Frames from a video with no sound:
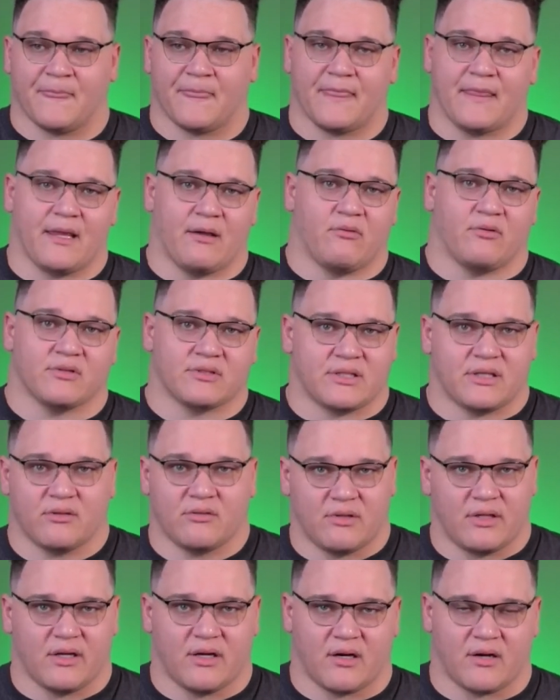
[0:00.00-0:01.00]
I won't say
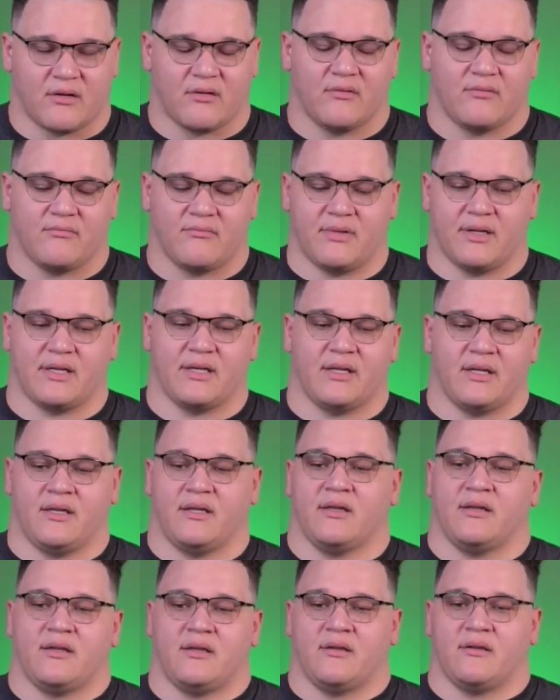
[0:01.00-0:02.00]
who they are,
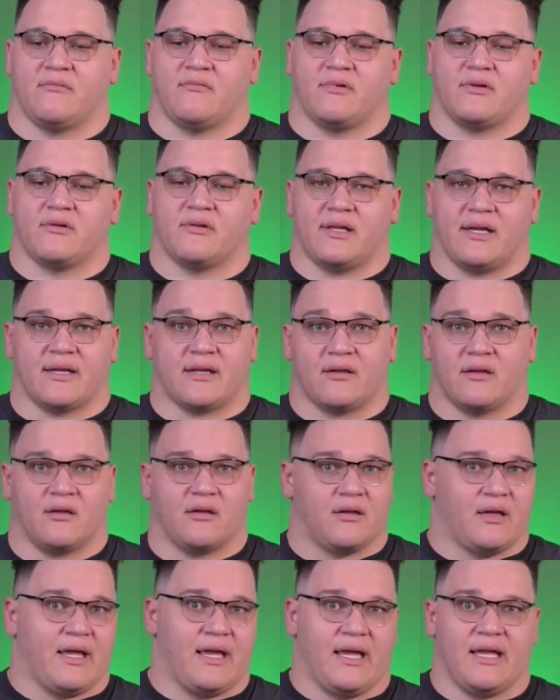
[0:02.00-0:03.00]
but we were like,
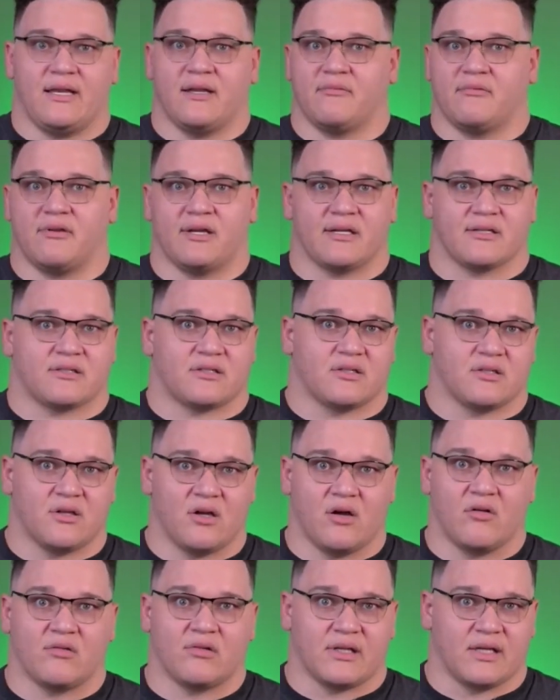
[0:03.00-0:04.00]
AWS
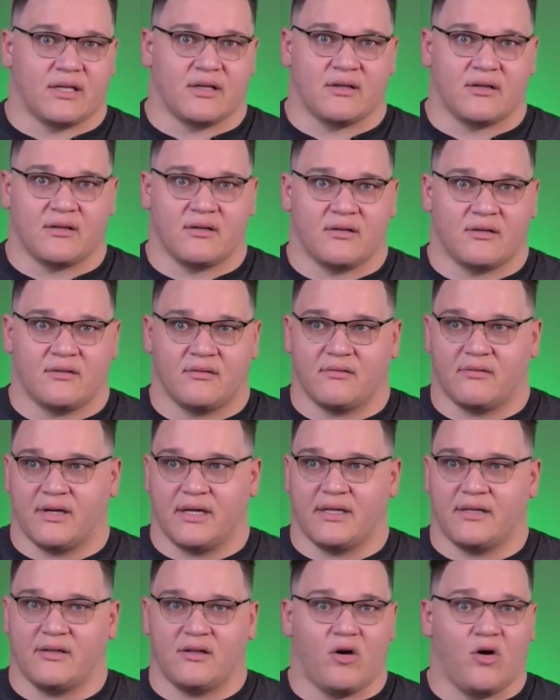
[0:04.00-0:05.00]
only.
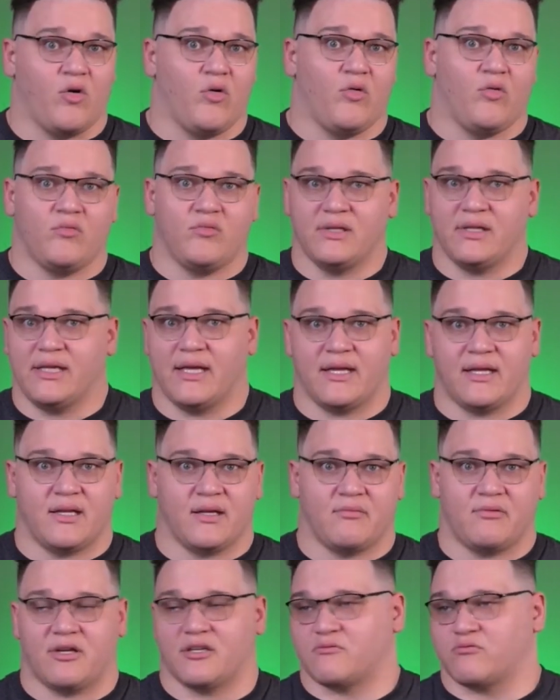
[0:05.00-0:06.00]
Right? Only
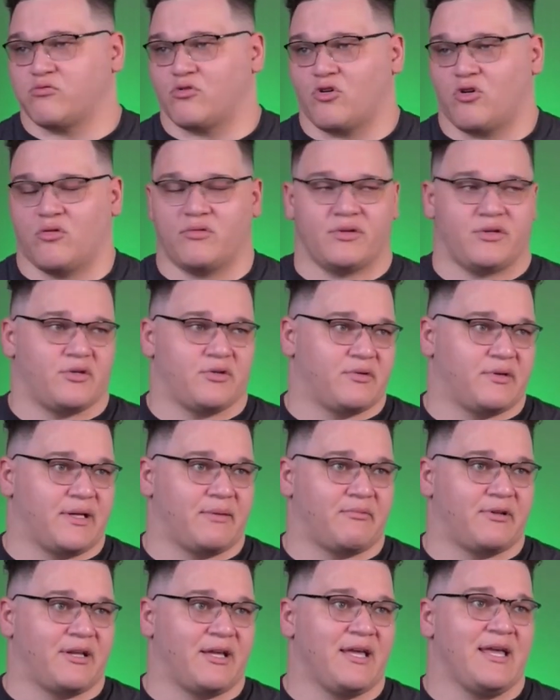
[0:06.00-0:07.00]
AWS, we're only doing
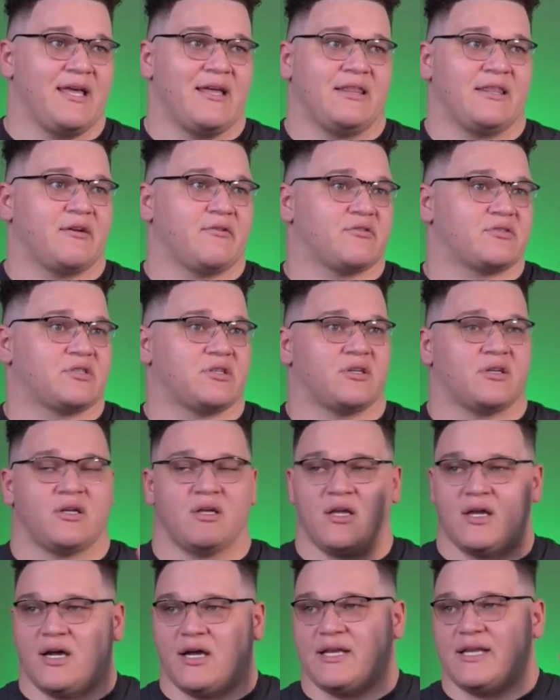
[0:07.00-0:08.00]
AWS. There was
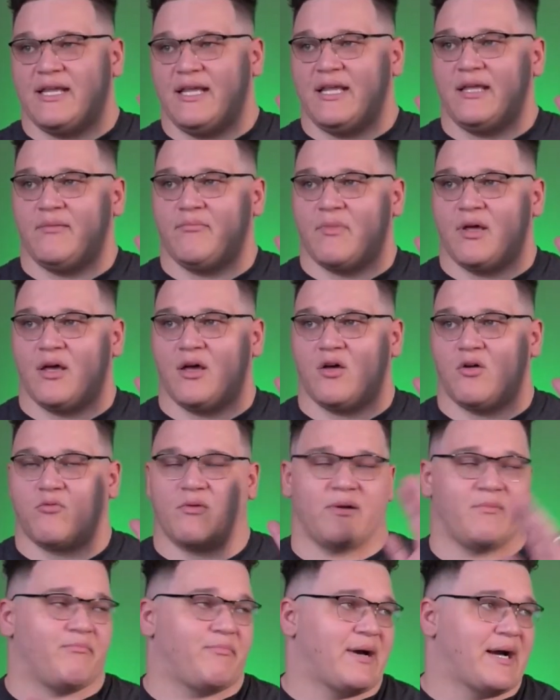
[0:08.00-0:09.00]
an email
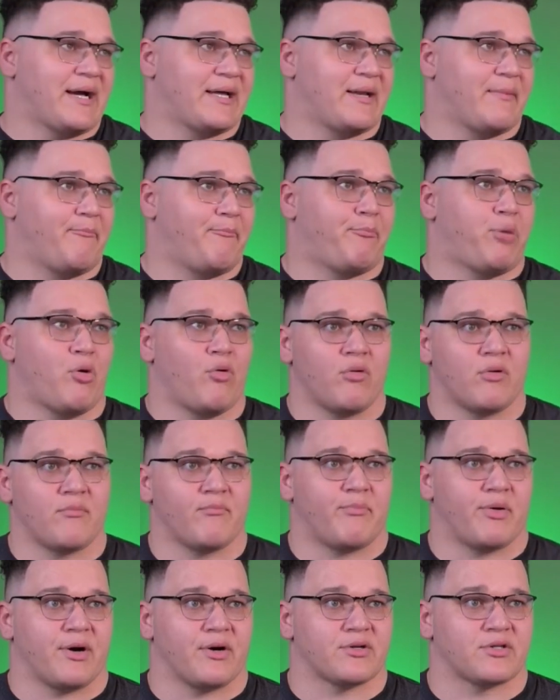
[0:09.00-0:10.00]
written by an
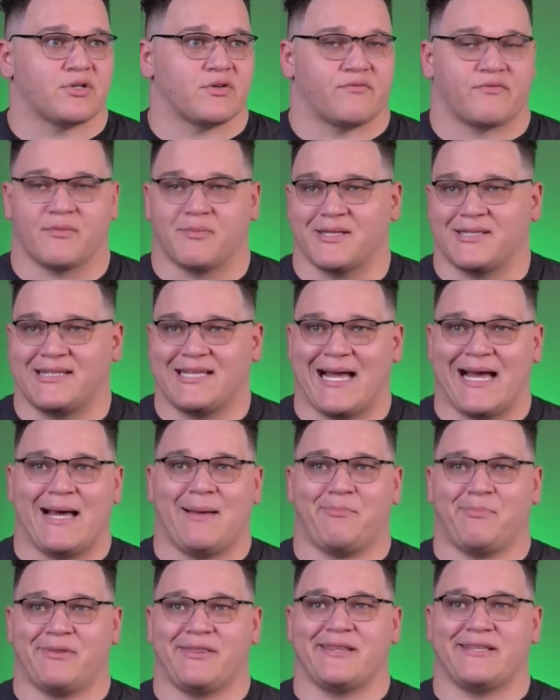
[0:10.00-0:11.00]
important person from the
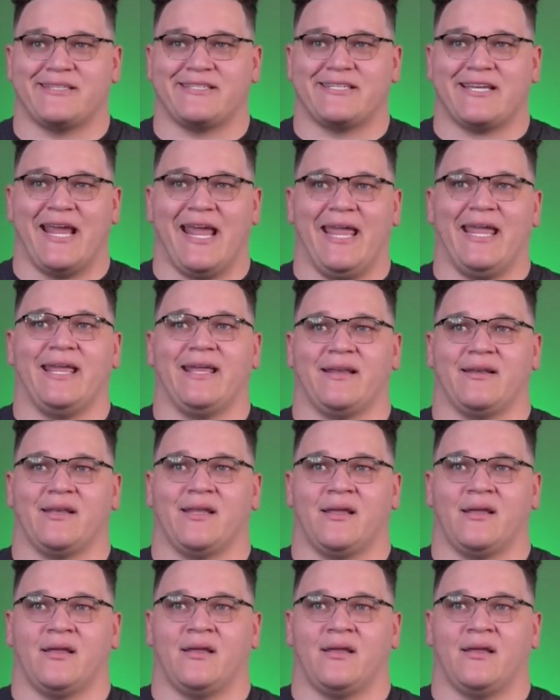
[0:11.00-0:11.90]
top of the chain